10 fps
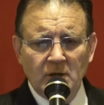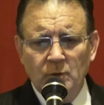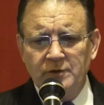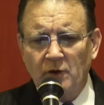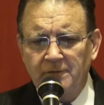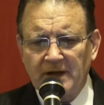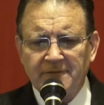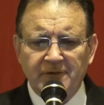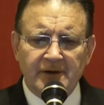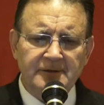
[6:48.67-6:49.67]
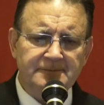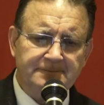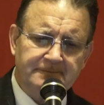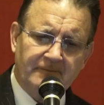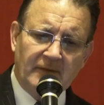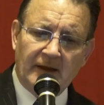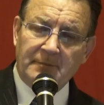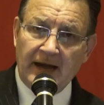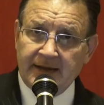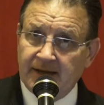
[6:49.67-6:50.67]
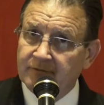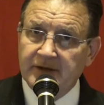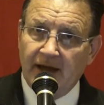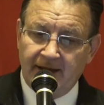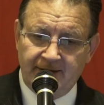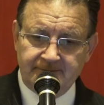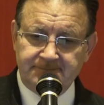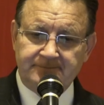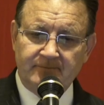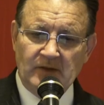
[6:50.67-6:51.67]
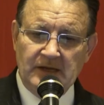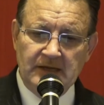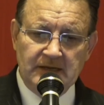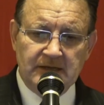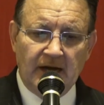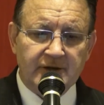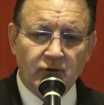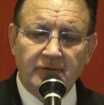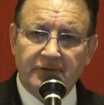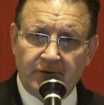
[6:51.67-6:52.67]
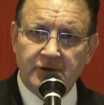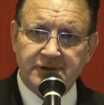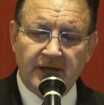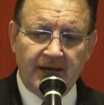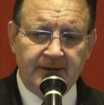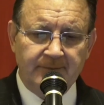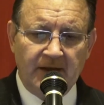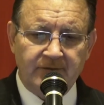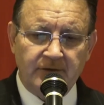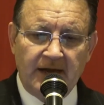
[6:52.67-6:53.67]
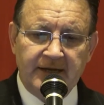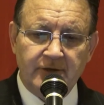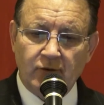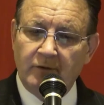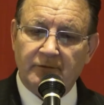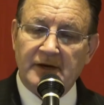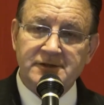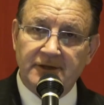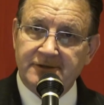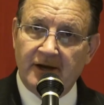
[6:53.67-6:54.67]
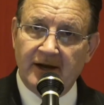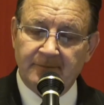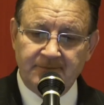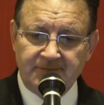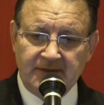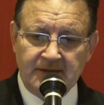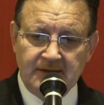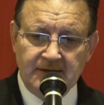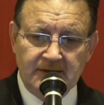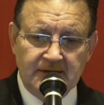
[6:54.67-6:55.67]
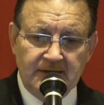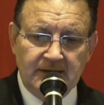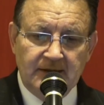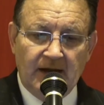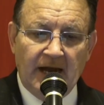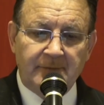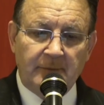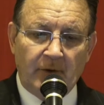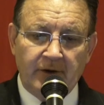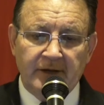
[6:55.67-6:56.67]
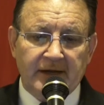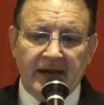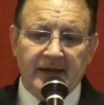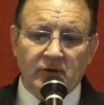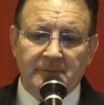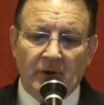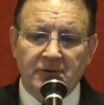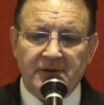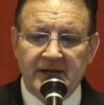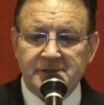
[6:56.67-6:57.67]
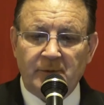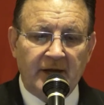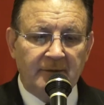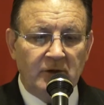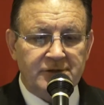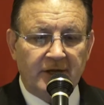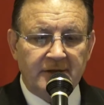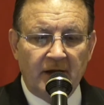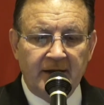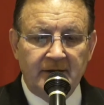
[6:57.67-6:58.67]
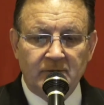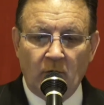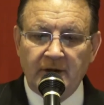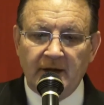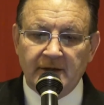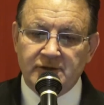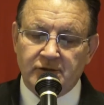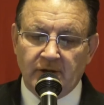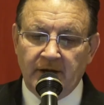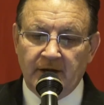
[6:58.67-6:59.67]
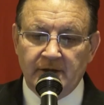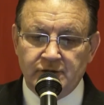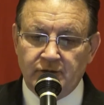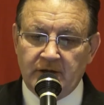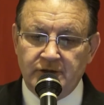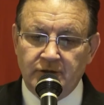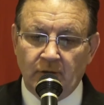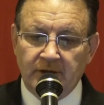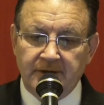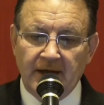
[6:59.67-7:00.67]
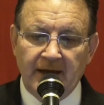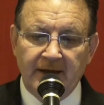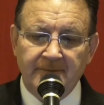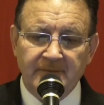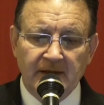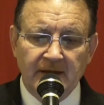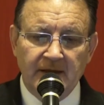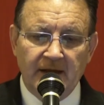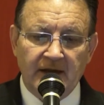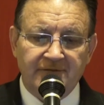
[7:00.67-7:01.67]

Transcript: We drove to Ephrata and back every day. I drove the first day. After that, he drove the rest of the time. I had been burning the candle at both ends, playing music at night, working in construction during the day, and